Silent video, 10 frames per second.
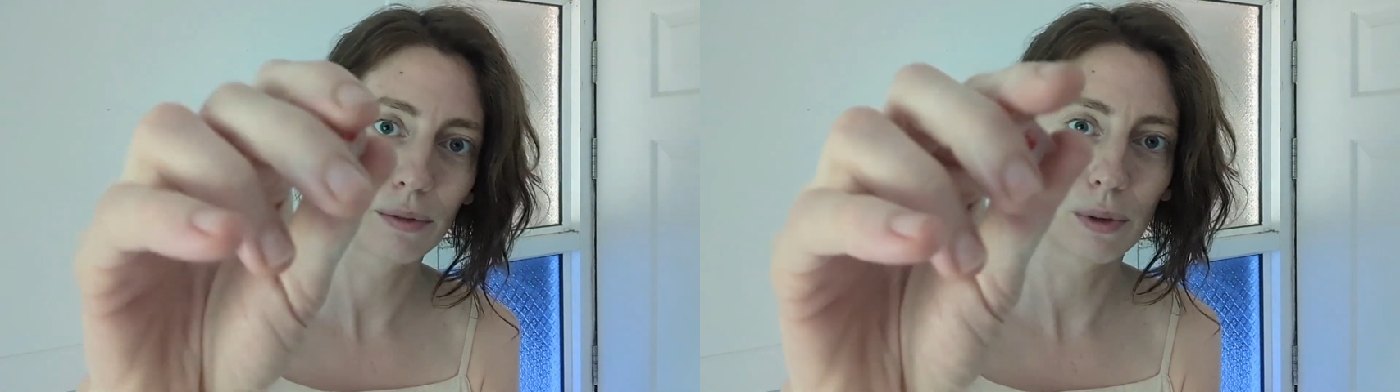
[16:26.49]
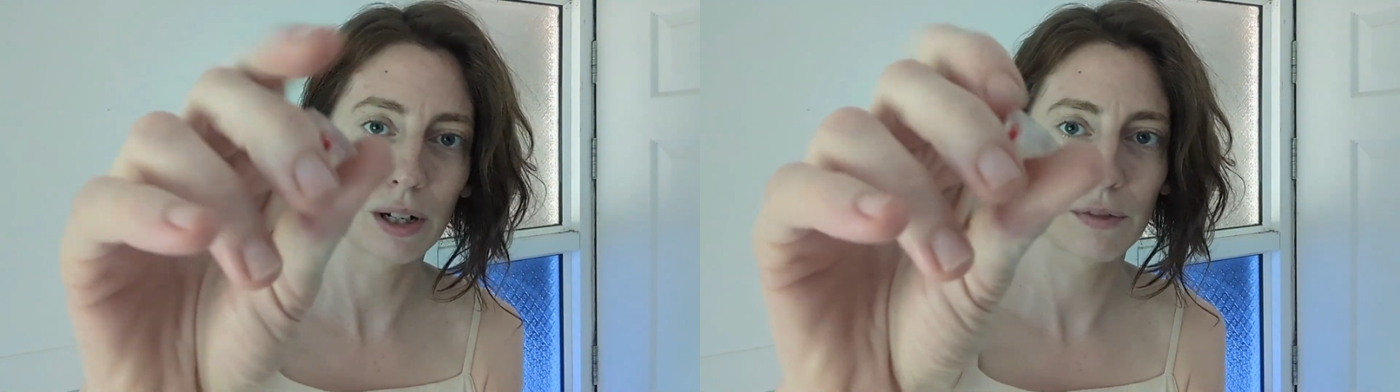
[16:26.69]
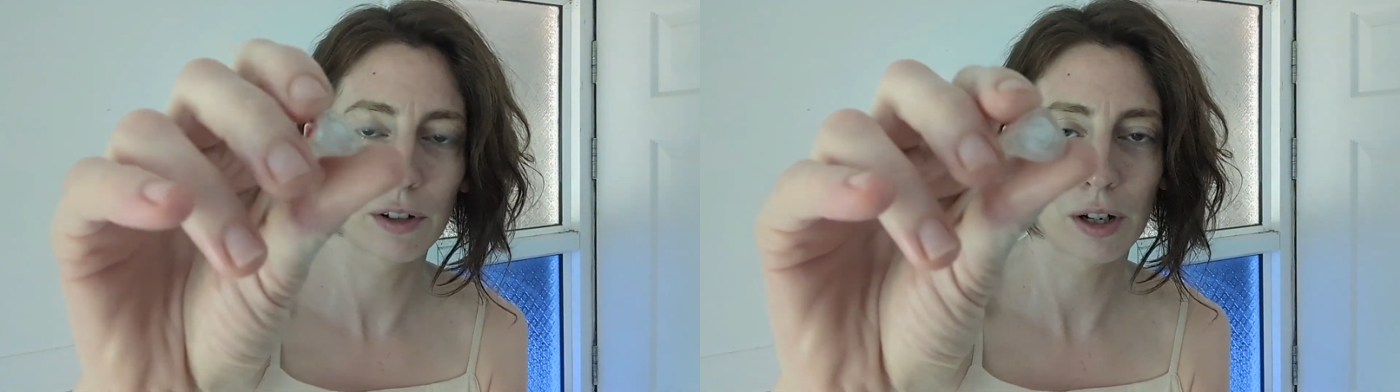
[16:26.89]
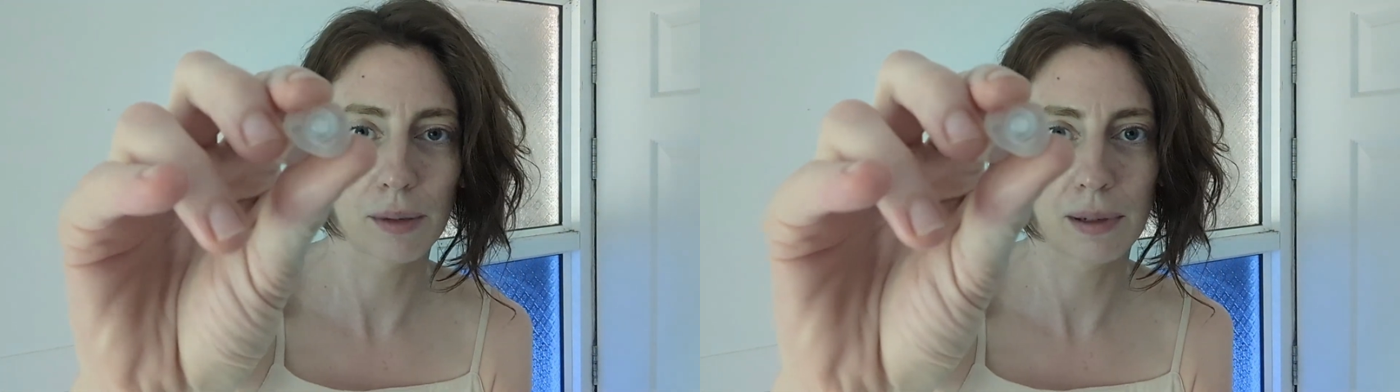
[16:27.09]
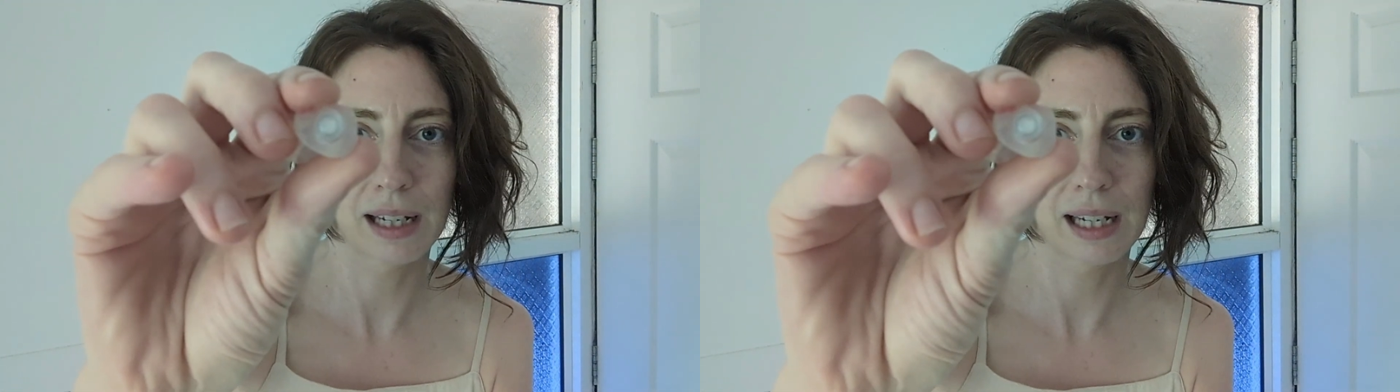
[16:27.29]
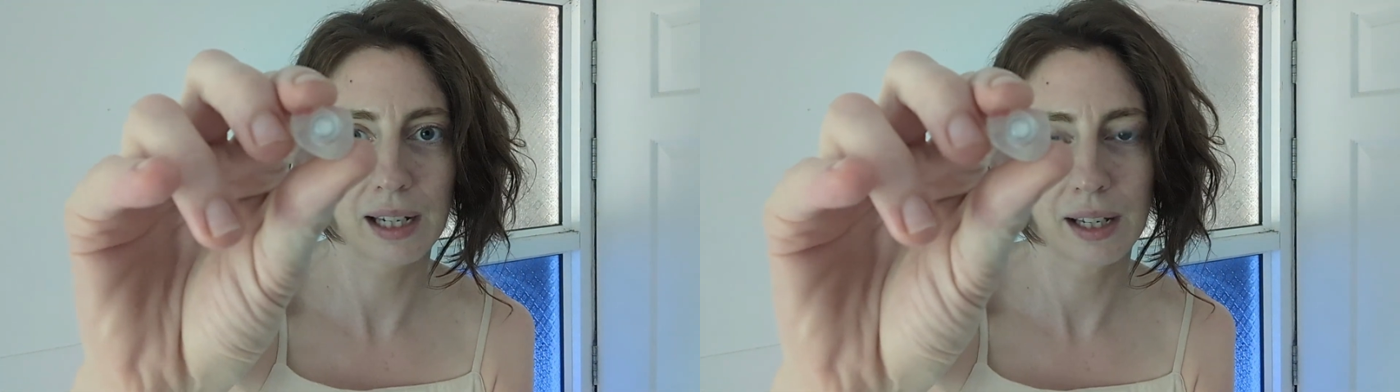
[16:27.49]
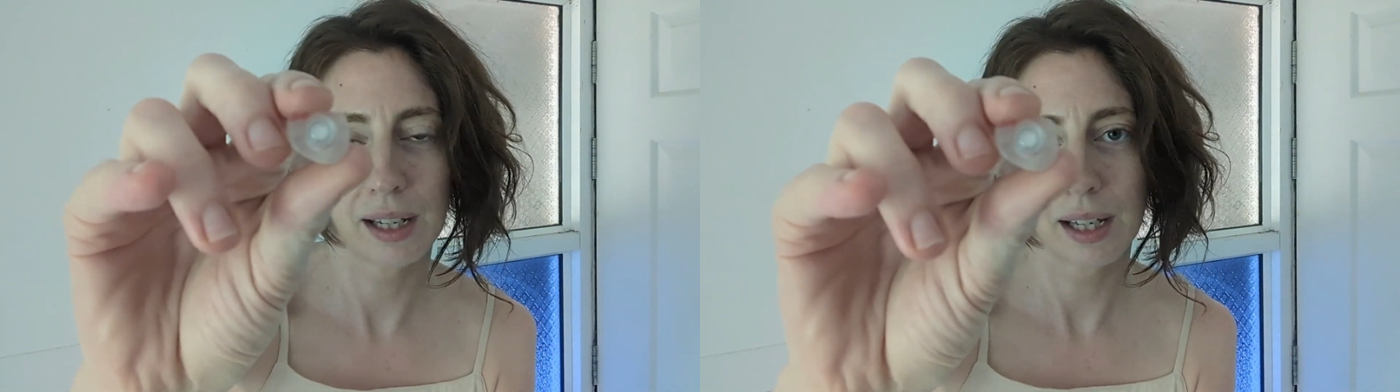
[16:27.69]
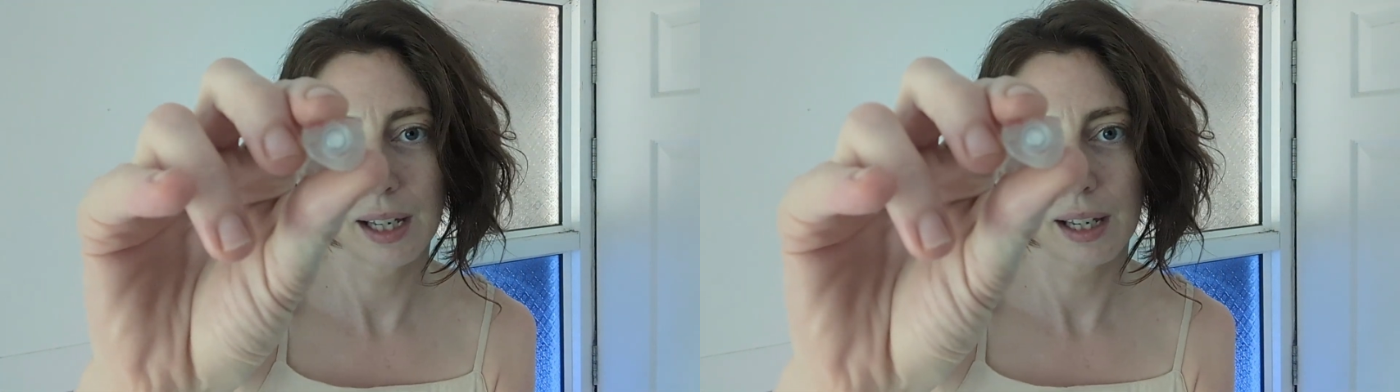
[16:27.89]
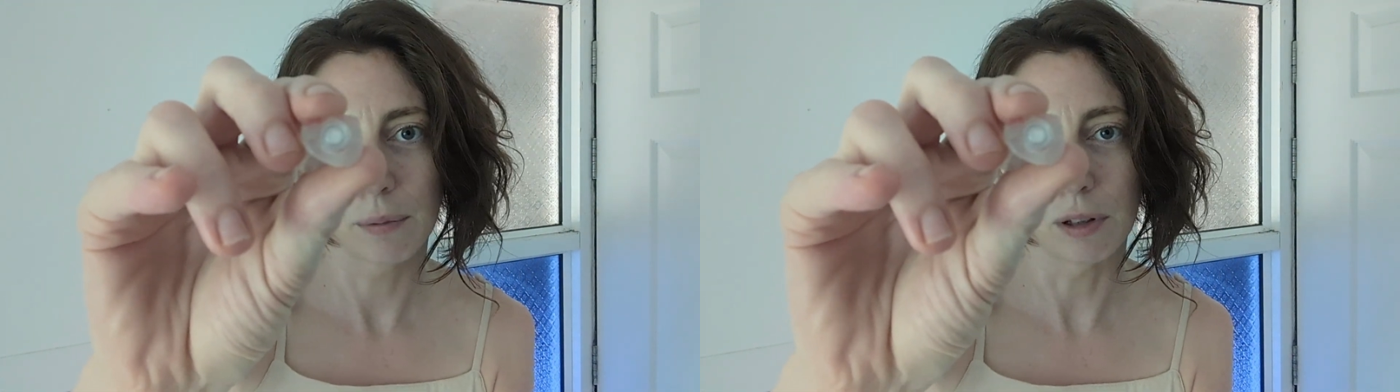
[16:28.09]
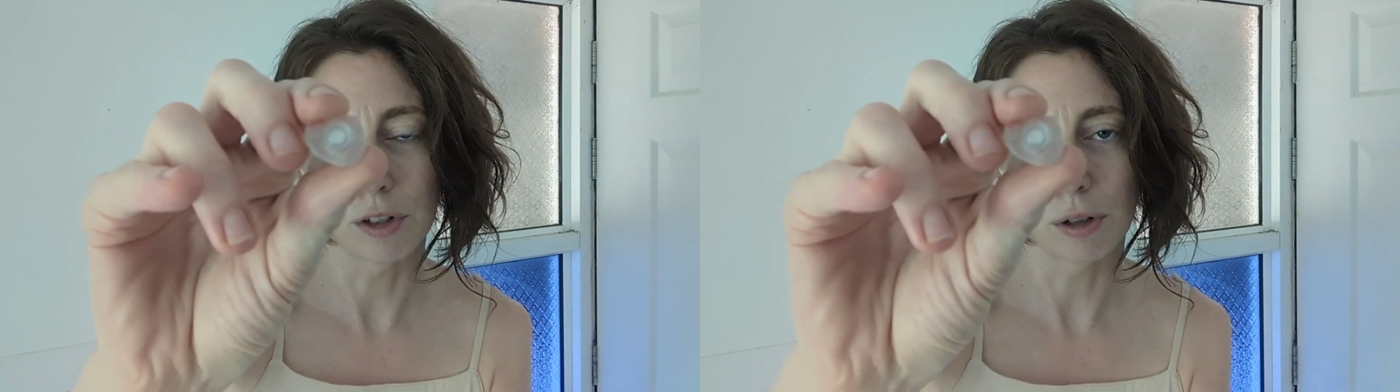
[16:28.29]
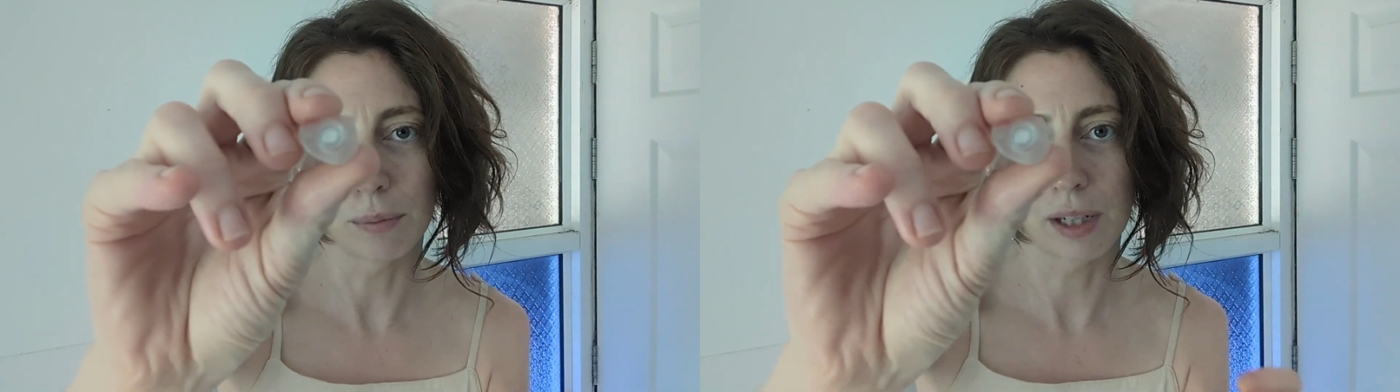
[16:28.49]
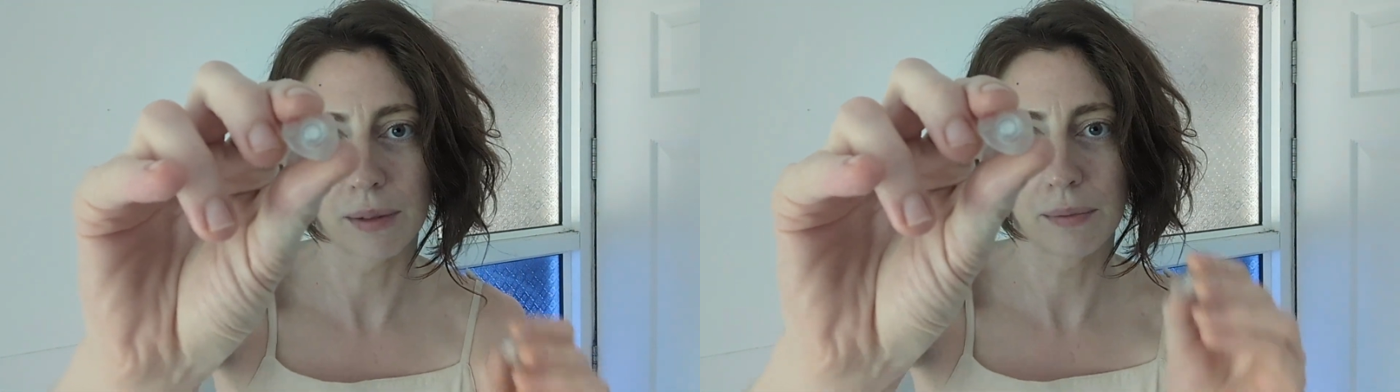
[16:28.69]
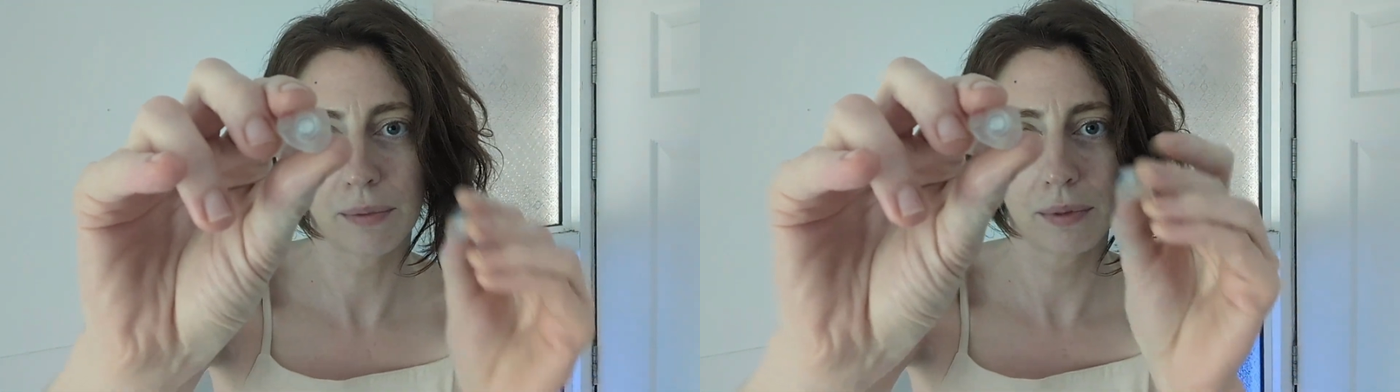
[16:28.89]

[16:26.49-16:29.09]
whenever I play with a drum kit.